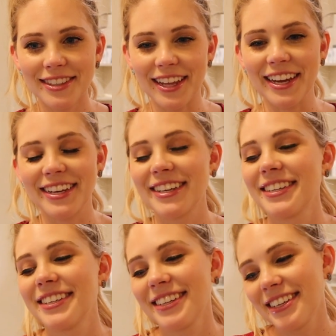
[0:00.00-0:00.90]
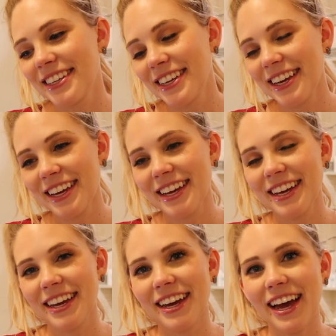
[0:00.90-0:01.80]
like,
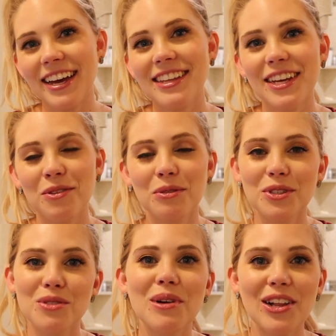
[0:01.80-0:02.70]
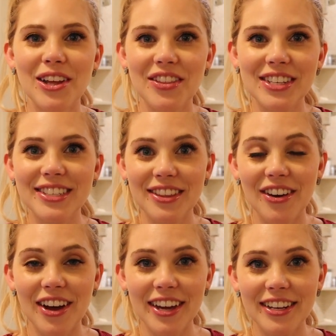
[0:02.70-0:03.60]
I like will dwell on this
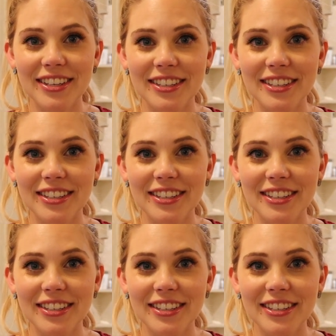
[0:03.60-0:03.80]
thought.